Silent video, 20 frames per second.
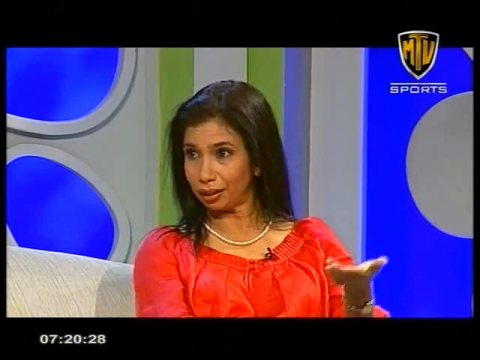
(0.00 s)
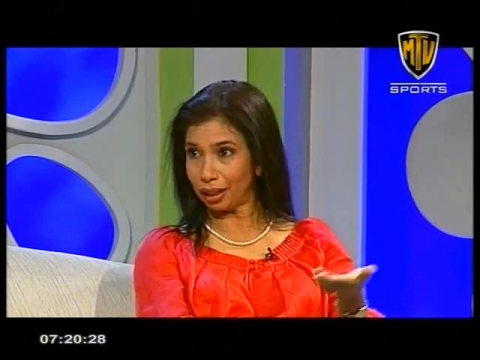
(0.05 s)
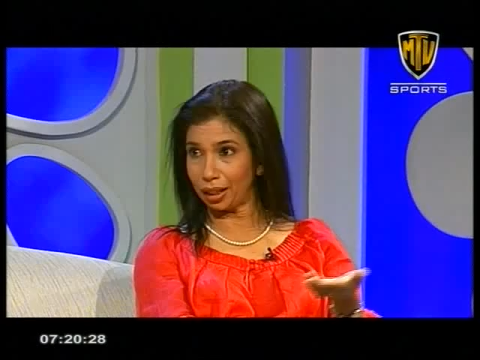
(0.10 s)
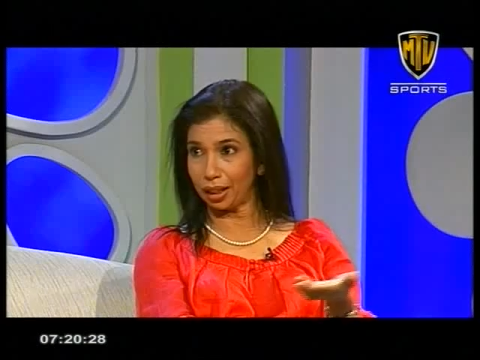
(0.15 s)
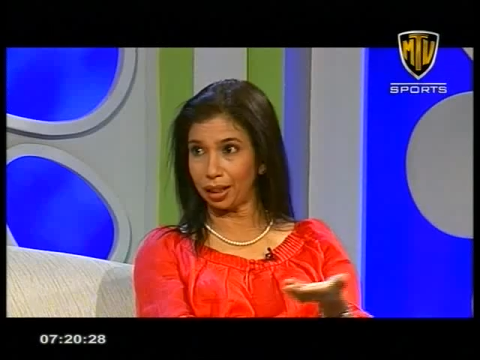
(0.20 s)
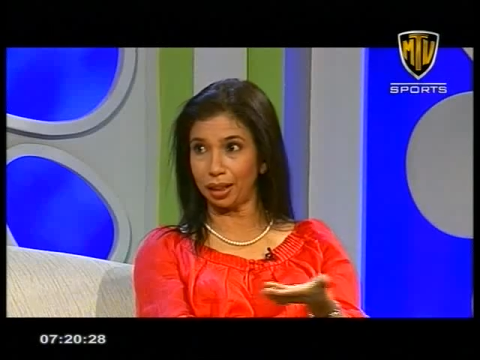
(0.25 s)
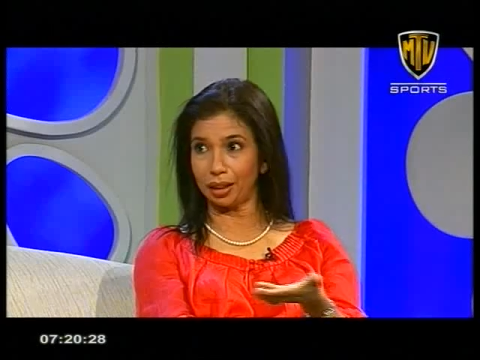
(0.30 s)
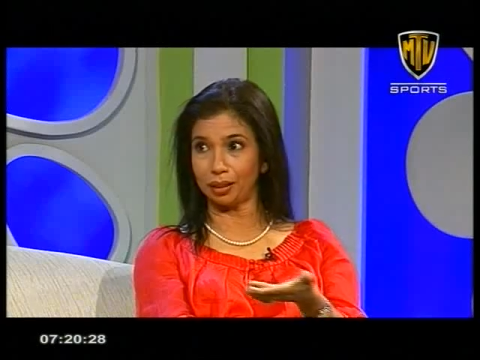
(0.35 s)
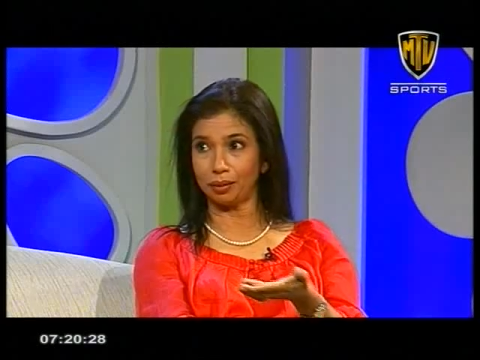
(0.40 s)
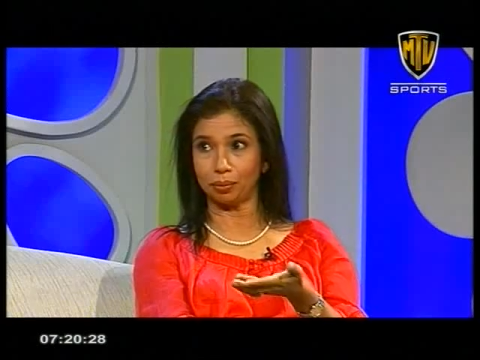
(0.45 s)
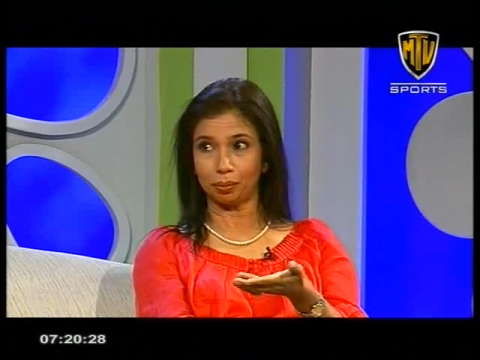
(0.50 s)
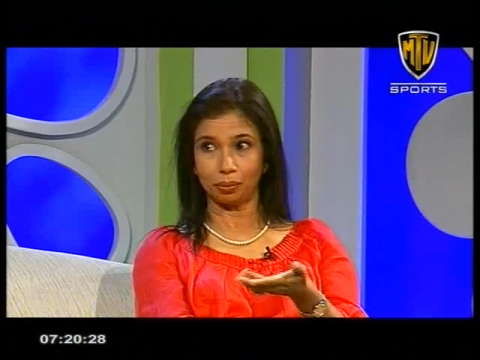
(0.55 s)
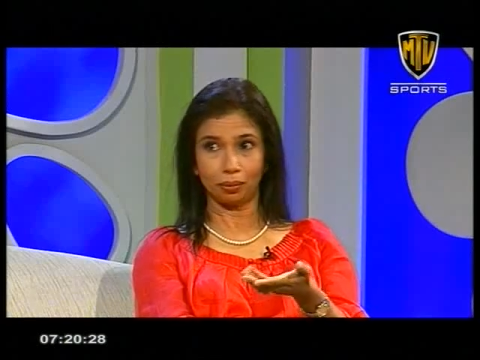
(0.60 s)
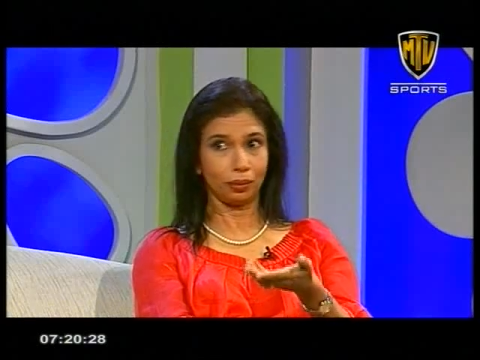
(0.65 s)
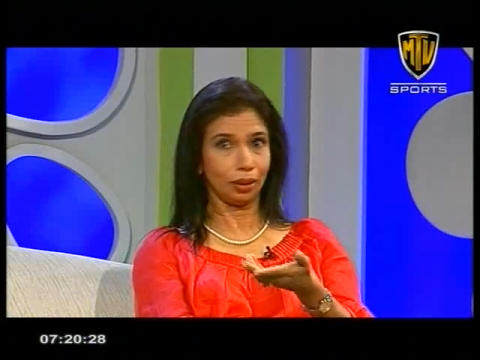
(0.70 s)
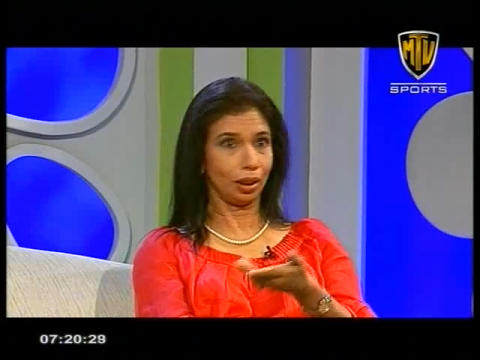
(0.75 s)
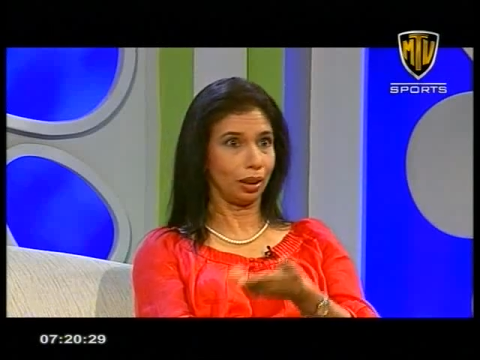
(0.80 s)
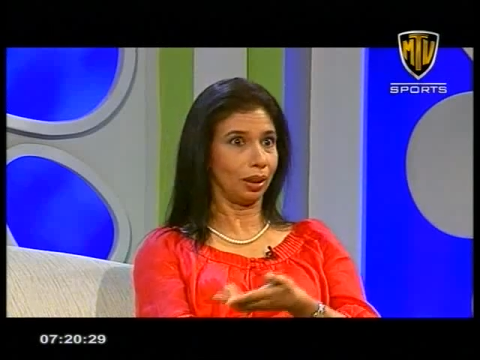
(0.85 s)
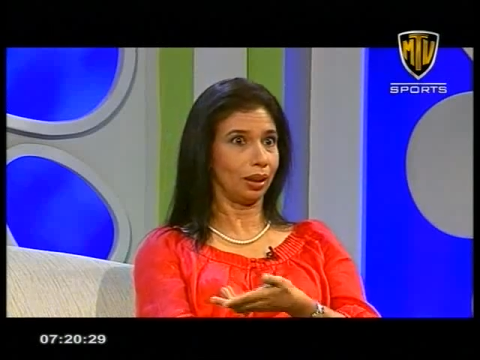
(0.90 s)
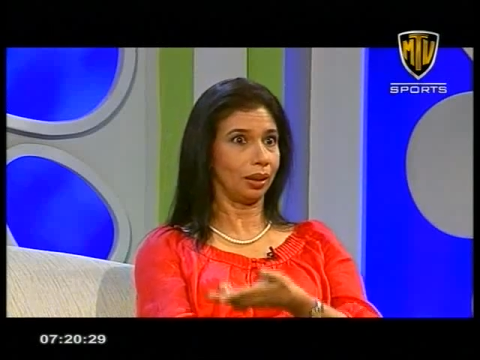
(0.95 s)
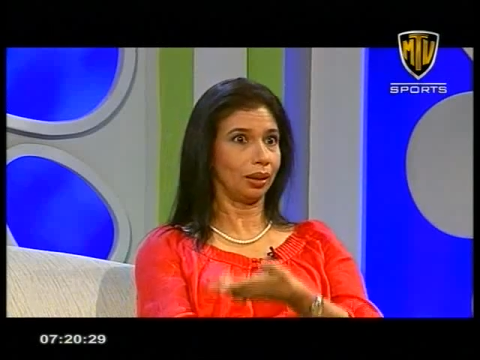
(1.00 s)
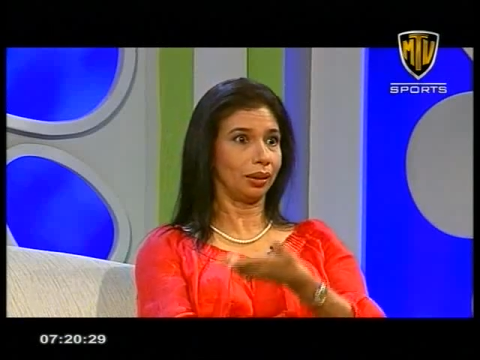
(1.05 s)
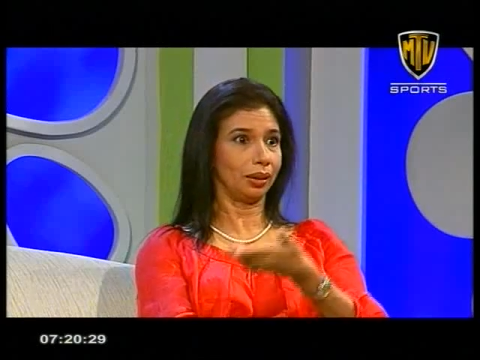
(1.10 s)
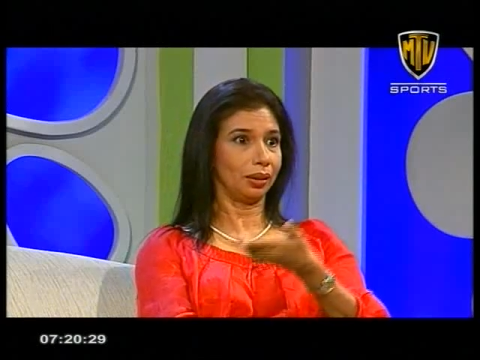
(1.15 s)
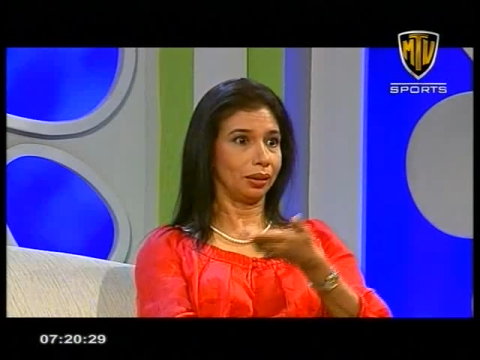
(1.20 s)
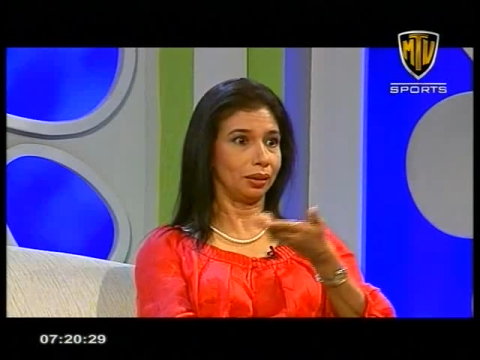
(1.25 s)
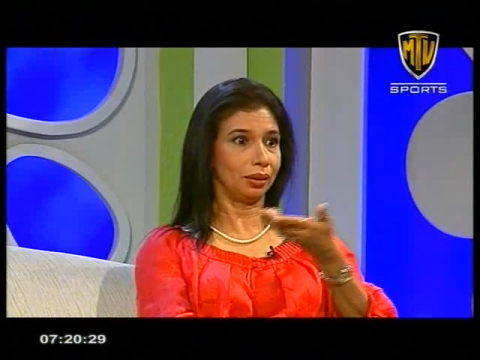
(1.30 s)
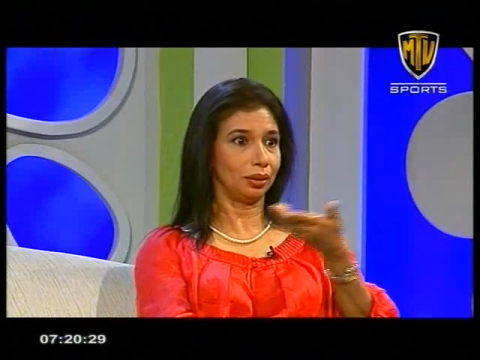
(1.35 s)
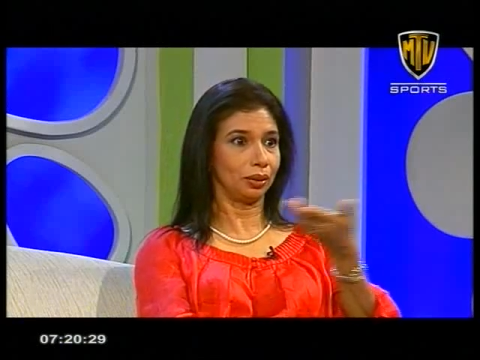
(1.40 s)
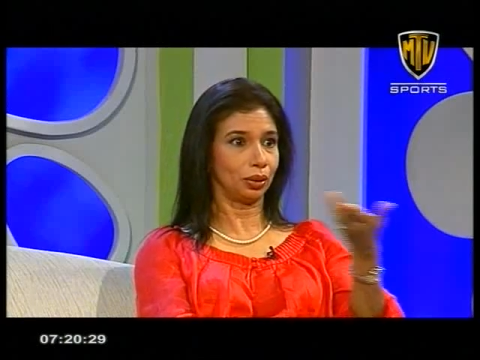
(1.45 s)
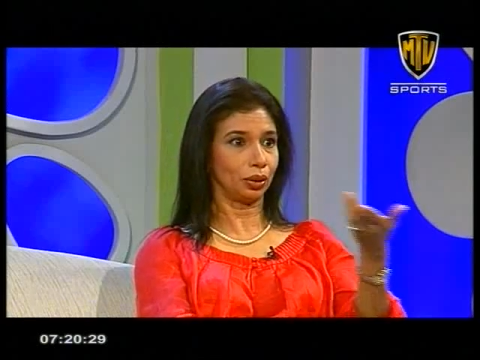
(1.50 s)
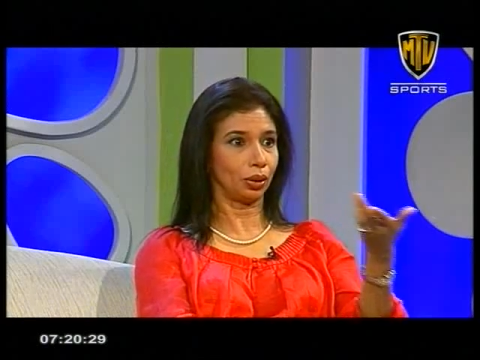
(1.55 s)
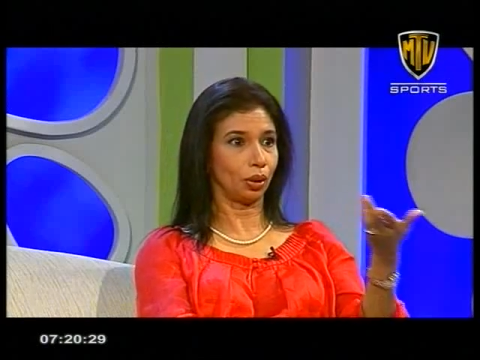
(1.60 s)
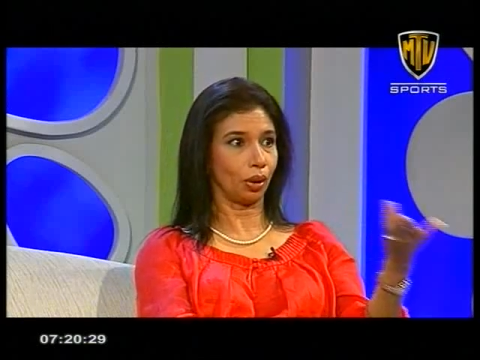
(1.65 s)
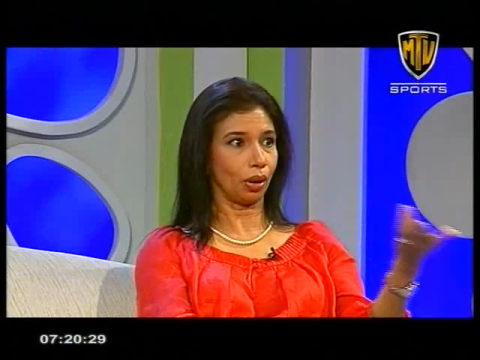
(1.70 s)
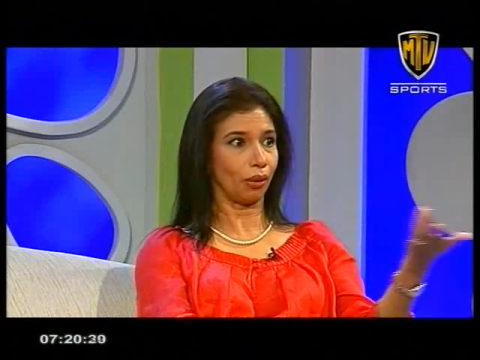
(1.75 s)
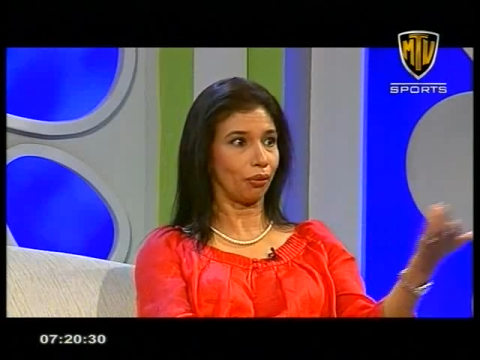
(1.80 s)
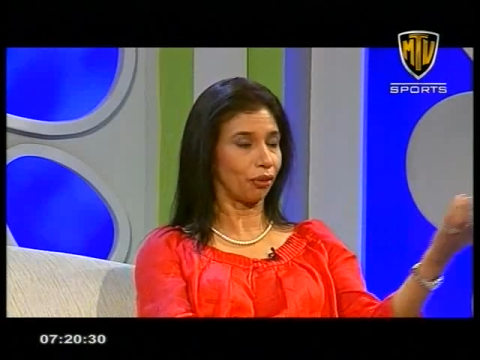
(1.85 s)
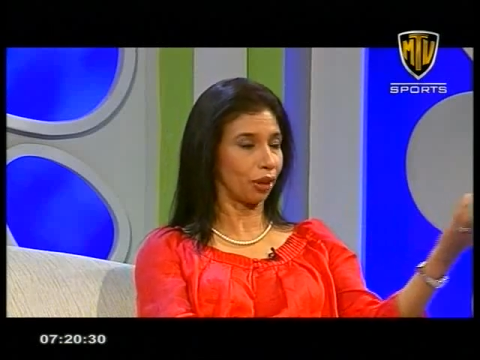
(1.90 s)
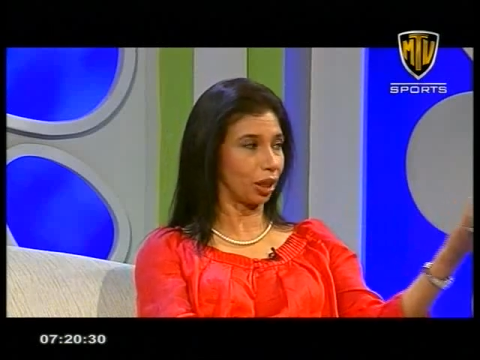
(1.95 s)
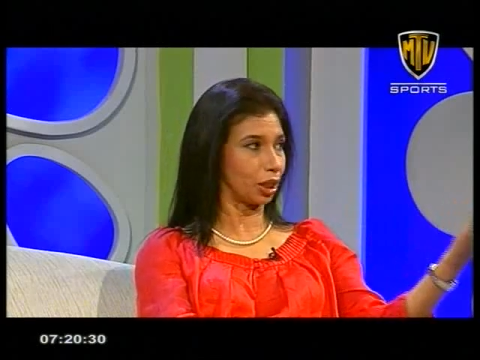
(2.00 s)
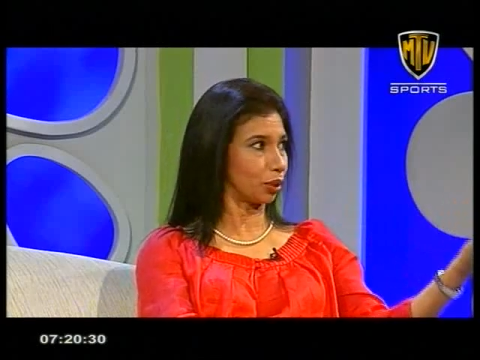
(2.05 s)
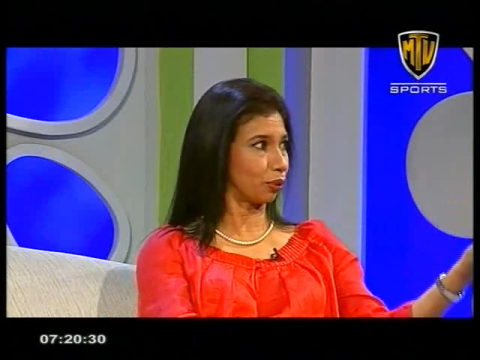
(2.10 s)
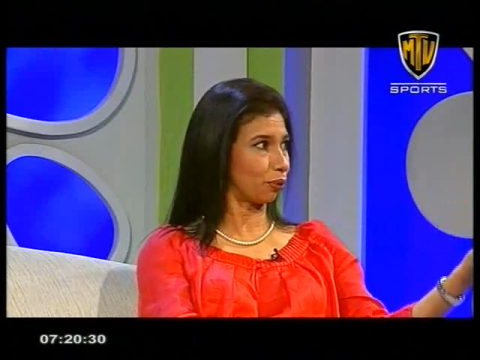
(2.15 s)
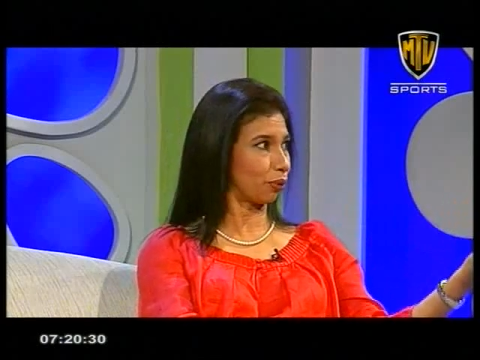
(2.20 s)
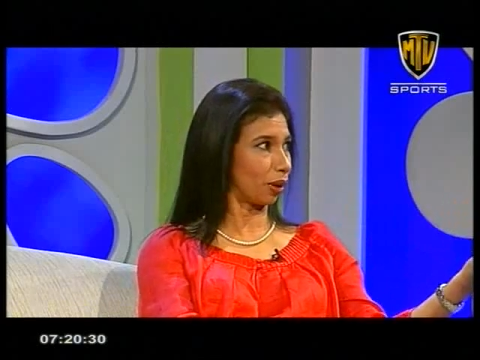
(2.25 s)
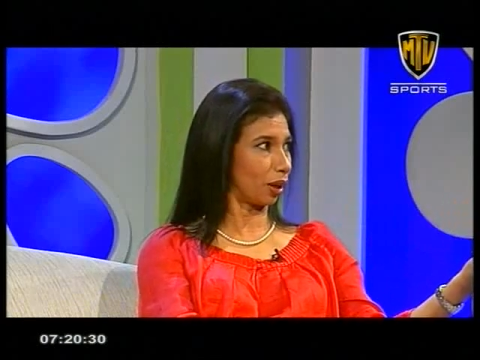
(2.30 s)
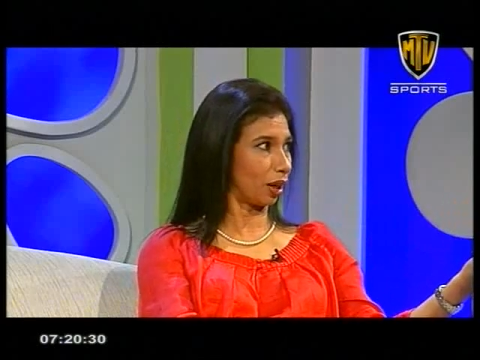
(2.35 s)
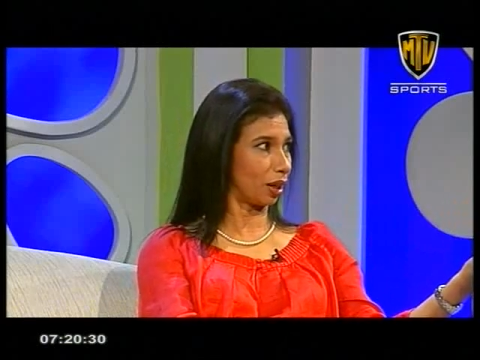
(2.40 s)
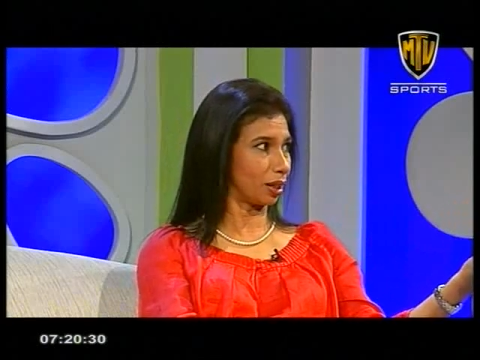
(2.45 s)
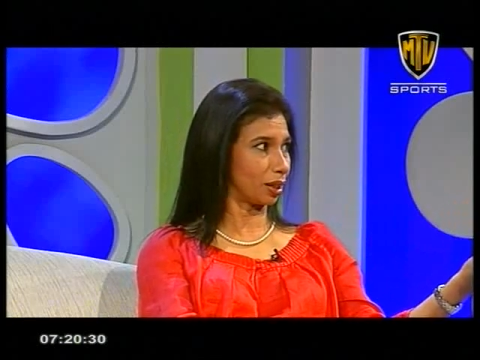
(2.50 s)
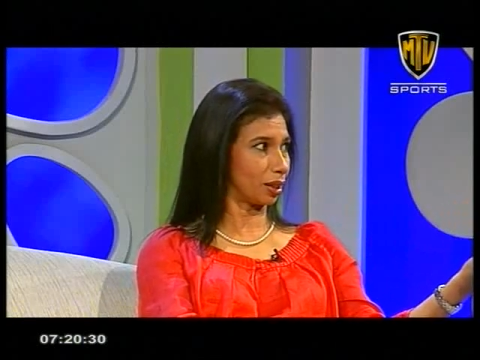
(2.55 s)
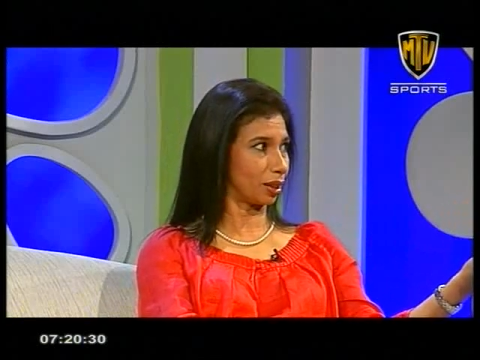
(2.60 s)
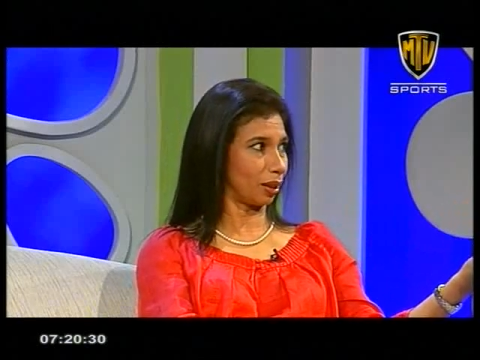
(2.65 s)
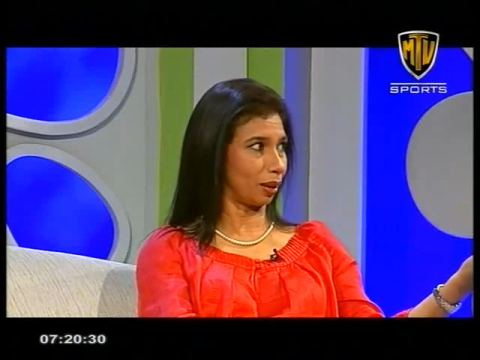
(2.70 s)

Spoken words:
and French fries.